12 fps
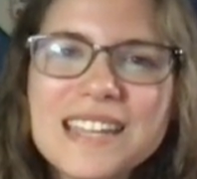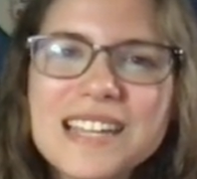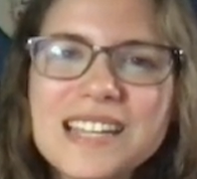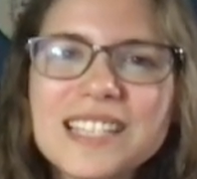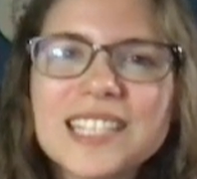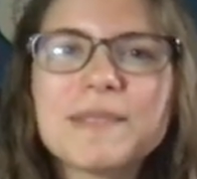
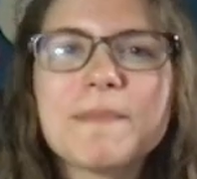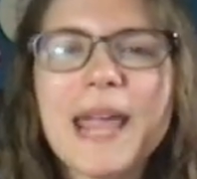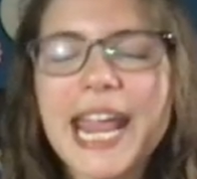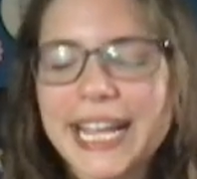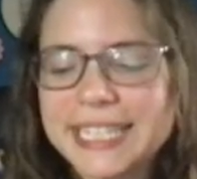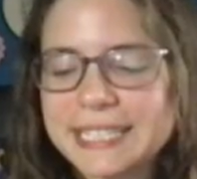
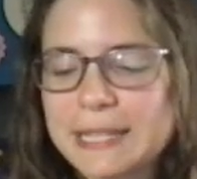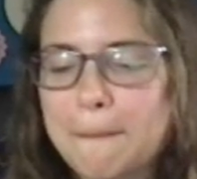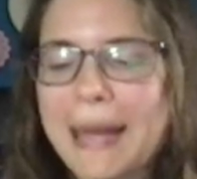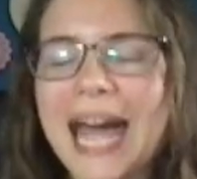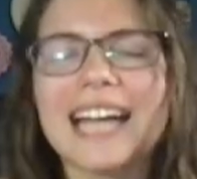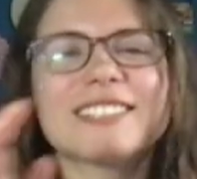Spades, the
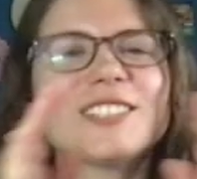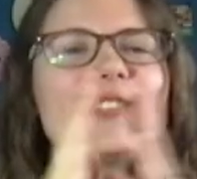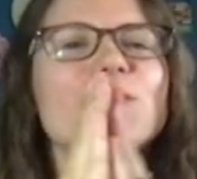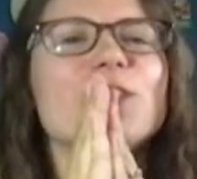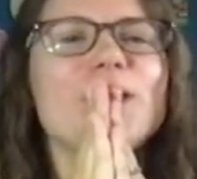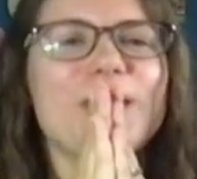
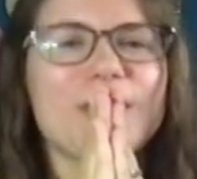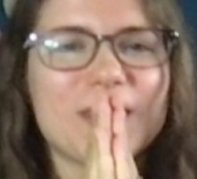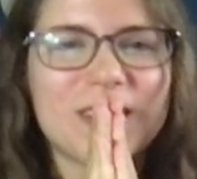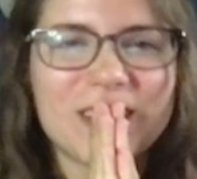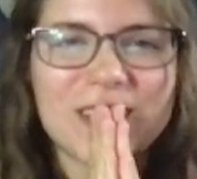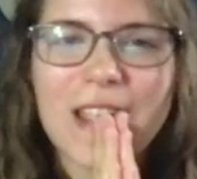
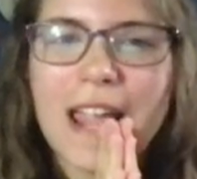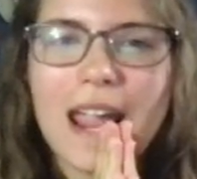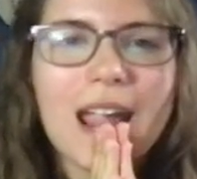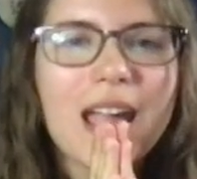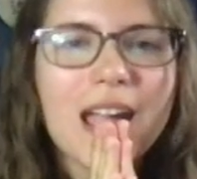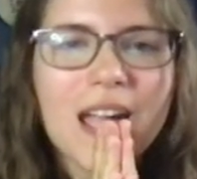passengers.
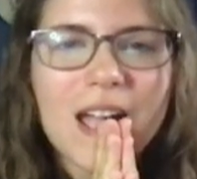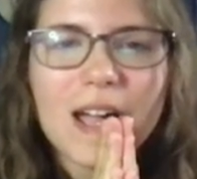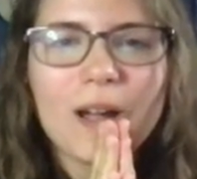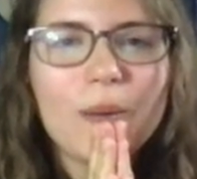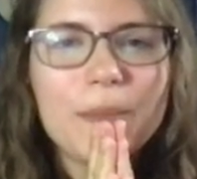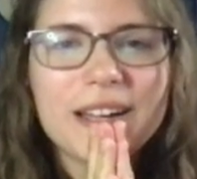
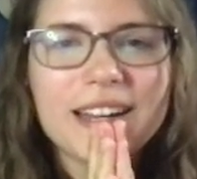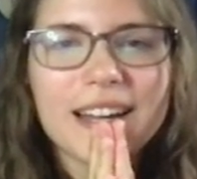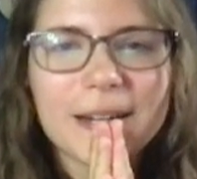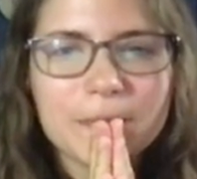Oh, buddy.